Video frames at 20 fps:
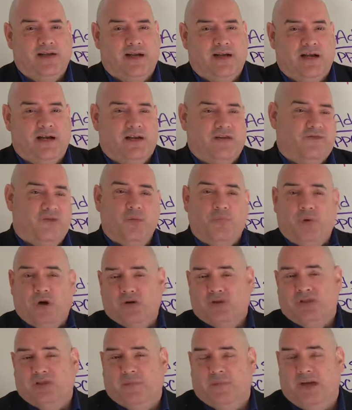If you
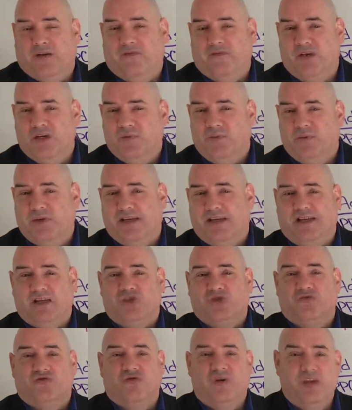post something on Facebook, it
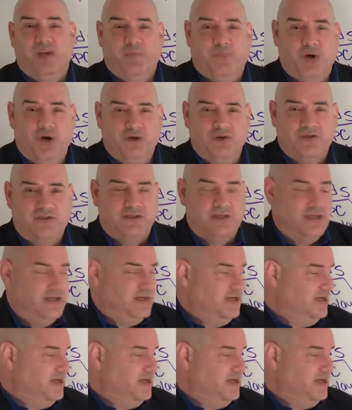gets reposts.